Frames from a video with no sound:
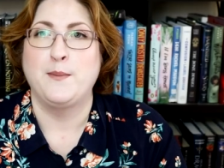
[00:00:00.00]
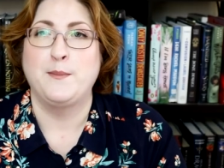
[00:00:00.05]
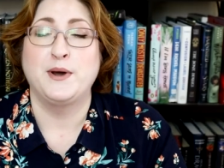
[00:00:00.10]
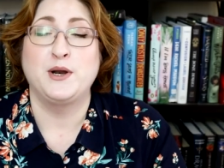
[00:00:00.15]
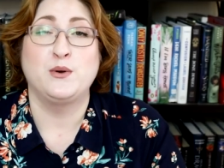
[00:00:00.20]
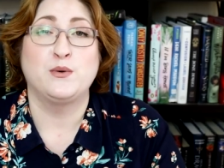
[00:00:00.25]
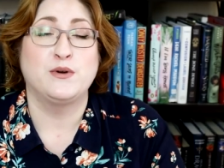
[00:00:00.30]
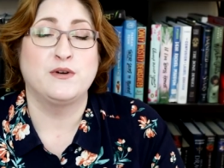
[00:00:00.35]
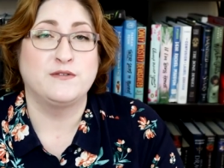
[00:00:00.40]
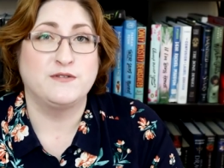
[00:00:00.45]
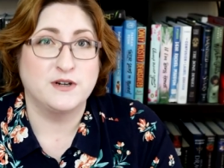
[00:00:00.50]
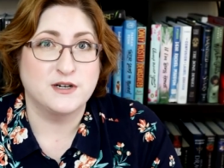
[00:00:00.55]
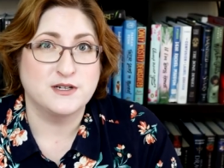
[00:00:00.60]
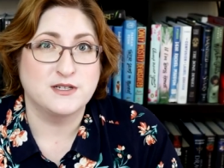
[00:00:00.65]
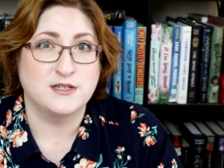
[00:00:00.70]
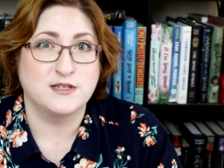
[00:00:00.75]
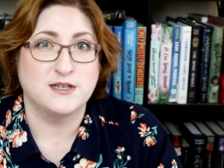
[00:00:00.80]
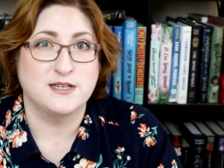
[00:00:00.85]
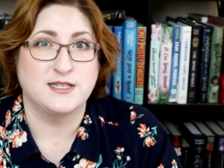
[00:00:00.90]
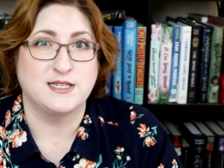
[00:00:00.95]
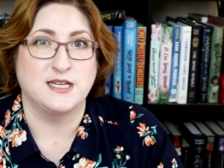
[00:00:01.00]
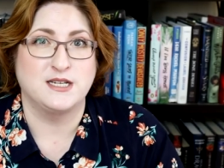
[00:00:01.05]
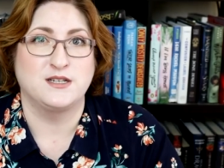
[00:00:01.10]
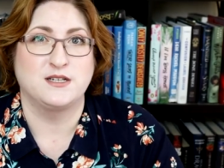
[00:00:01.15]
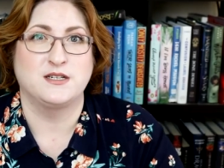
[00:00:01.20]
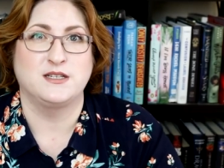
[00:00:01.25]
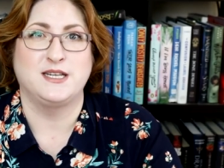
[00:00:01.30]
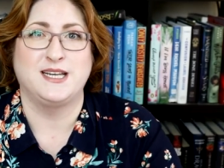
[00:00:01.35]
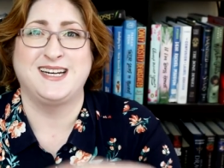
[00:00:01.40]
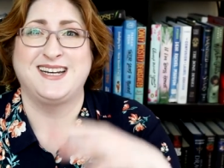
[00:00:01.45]
But a reversal
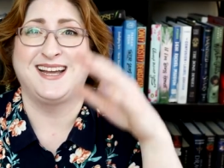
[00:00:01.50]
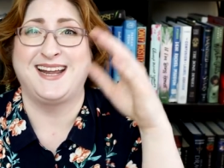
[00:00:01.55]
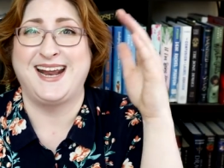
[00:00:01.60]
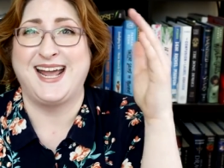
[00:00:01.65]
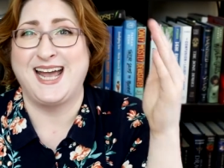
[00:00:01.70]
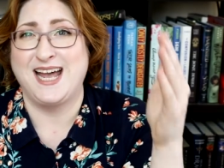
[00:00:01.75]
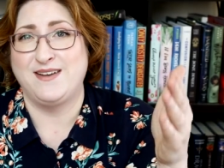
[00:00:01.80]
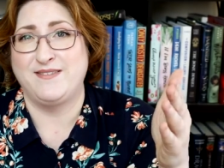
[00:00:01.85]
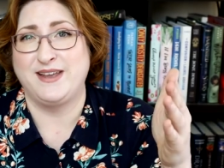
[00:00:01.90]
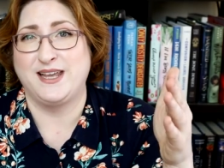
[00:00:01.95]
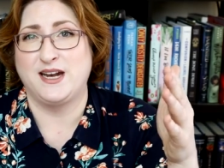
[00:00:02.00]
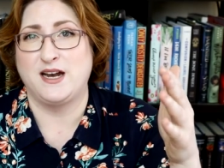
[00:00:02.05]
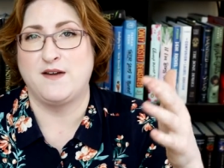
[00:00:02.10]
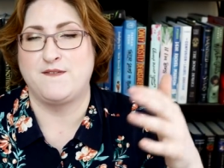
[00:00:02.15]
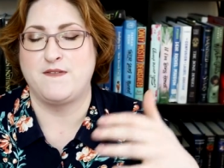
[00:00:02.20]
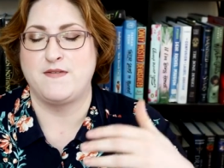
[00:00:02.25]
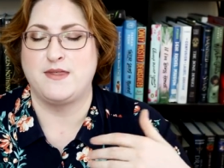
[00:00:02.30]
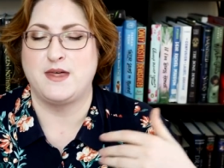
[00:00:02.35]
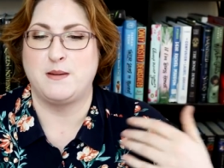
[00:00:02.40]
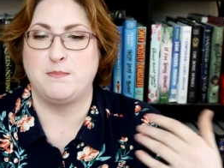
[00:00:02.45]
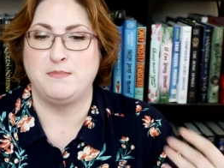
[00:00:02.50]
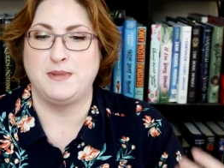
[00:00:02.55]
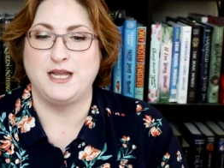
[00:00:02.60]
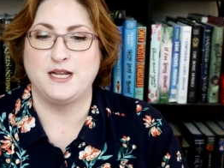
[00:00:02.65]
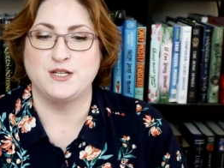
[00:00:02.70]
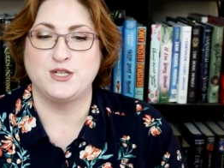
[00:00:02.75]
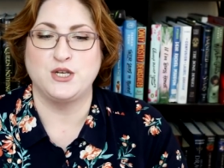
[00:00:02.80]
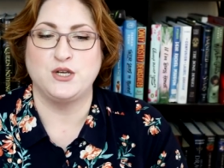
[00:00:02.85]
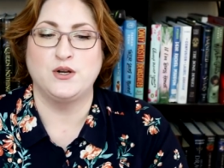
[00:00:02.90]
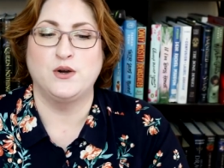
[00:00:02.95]
essentially and not having enough of them
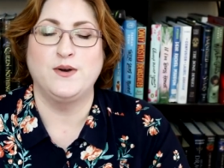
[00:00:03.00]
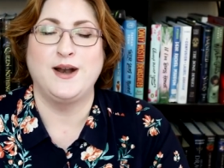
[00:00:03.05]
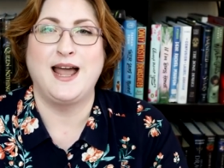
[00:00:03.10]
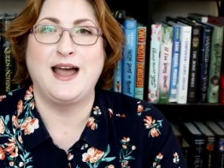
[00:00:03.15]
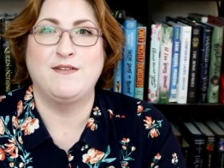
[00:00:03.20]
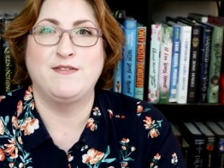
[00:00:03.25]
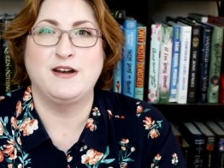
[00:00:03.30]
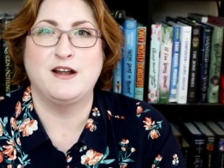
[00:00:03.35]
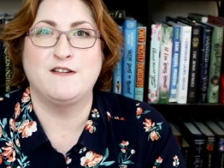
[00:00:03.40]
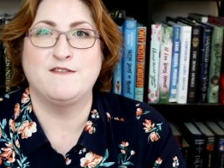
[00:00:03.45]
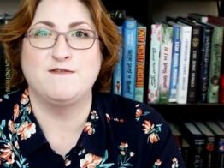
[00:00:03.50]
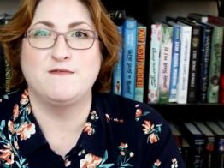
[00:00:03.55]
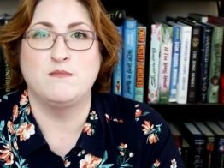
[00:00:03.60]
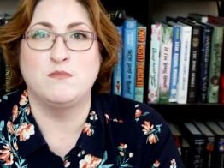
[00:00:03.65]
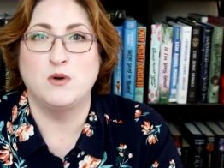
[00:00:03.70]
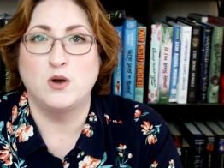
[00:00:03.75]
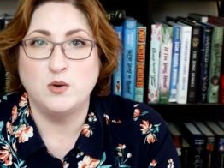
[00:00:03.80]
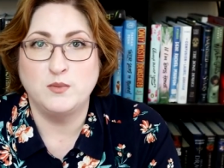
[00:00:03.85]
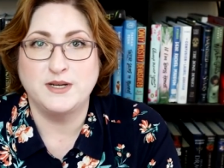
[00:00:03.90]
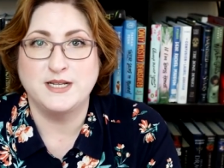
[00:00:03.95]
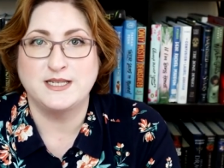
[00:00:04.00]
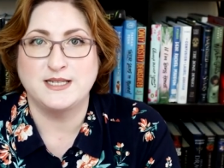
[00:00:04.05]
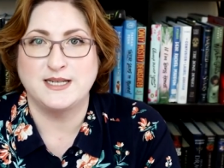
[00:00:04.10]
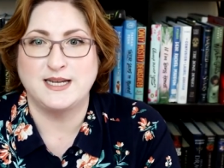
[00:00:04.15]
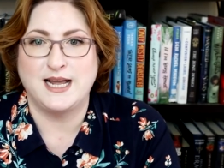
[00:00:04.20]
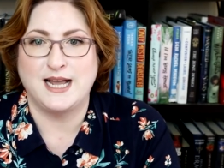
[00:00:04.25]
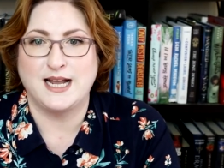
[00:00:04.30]
means you don't have enough moments in